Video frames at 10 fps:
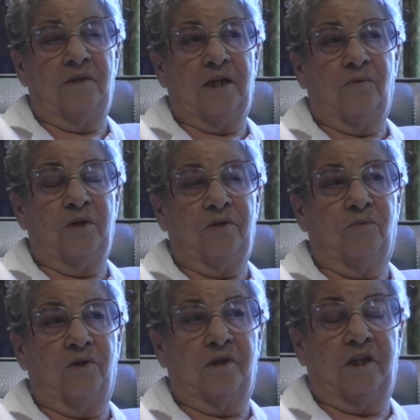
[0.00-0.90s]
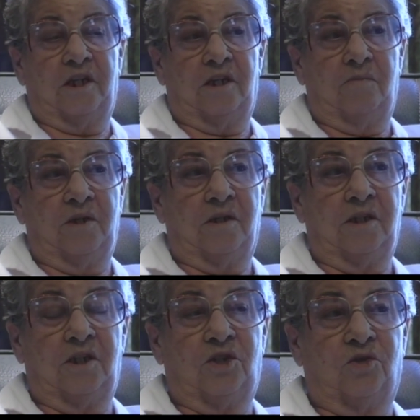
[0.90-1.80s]
and I went to work at County Mill
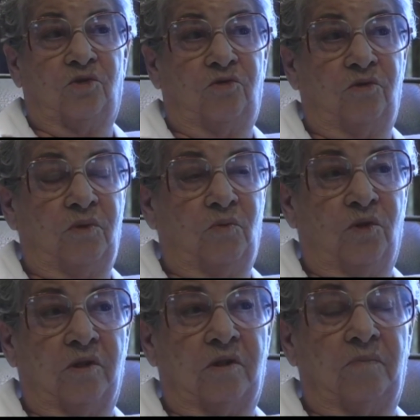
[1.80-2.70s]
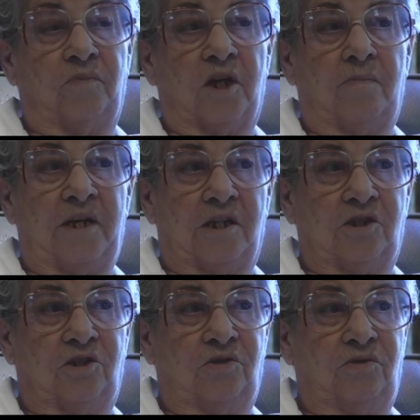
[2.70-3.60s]
in the room and worked
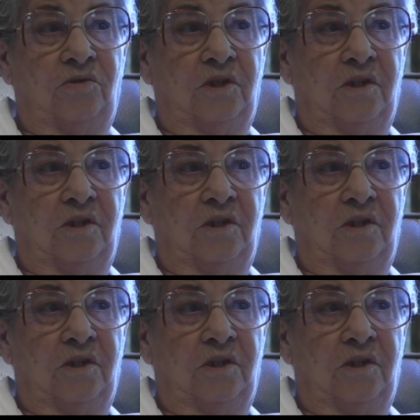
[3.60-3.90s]
about two,